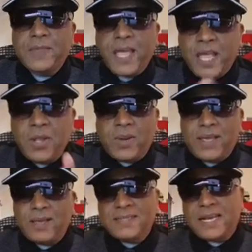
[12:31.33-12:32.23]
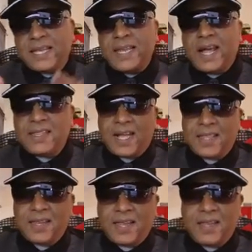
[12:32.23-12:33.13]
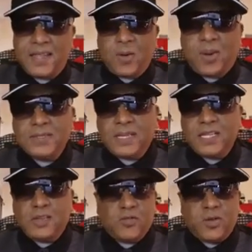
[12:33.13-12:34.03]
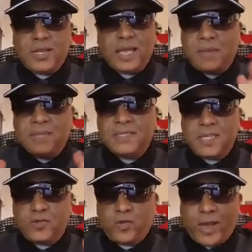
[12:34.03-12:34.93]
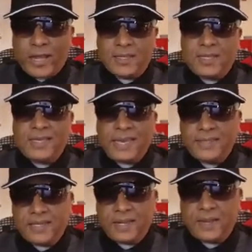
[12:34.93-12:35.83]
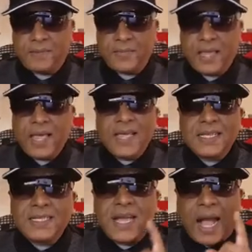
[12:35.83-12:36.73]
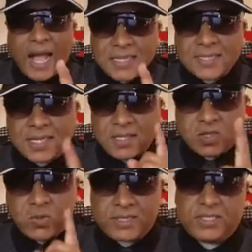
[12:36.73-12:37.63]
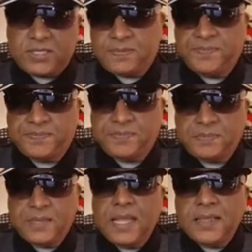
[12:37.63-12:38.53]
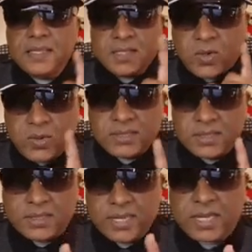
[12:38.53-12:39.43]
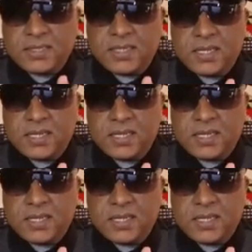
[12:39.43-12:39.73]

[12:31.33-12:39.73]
Anyway, Sakina, the other lady there, was interviewing the MEC for Health in KZN. She asked her this question. This is a question she asked her.